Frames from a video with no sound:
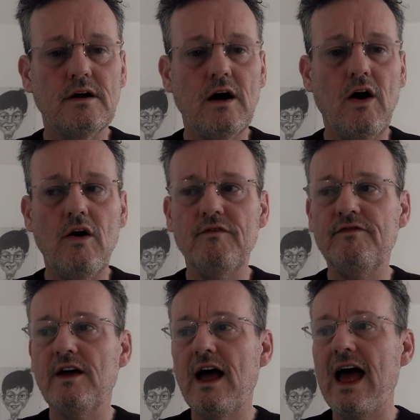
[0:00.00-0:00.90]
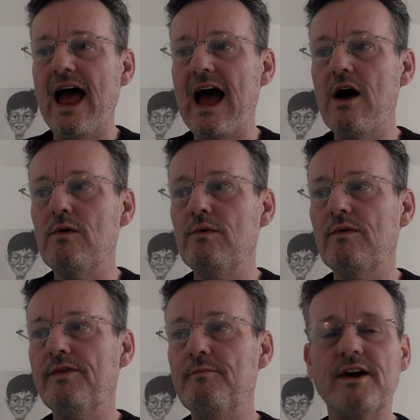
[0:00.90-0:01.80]
of how
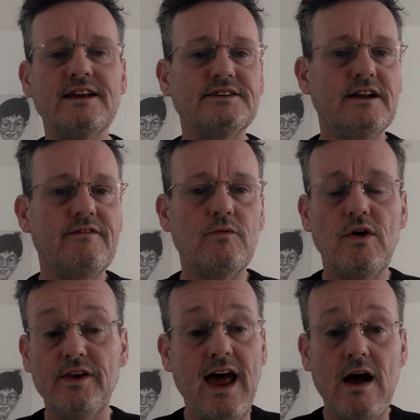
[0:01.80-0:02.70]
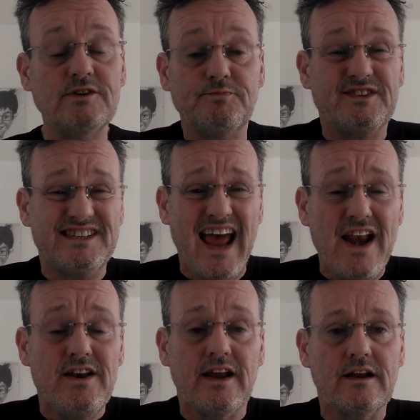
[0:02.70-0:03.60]
the press and everyone now is
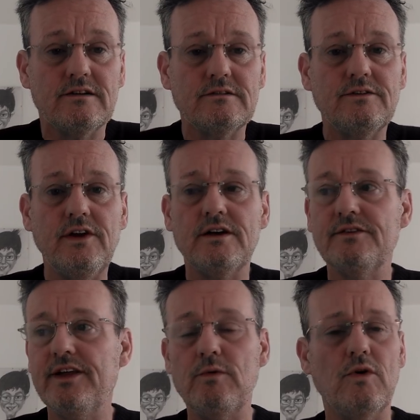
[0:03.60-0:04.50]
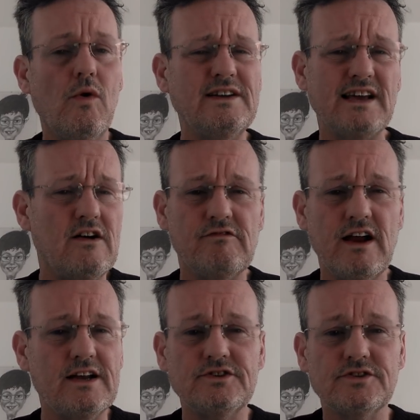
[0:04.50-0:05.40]
pretending that they were always
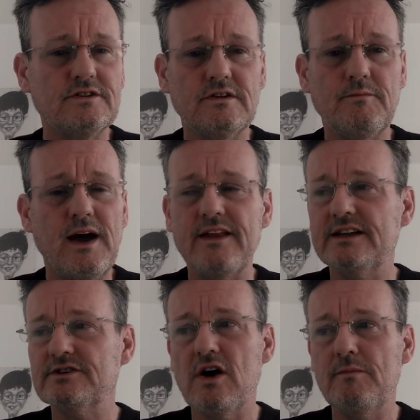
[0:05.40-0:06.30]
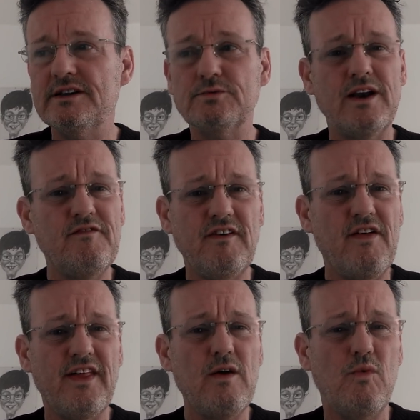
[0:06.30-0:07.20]
outraged by these comments when in fact they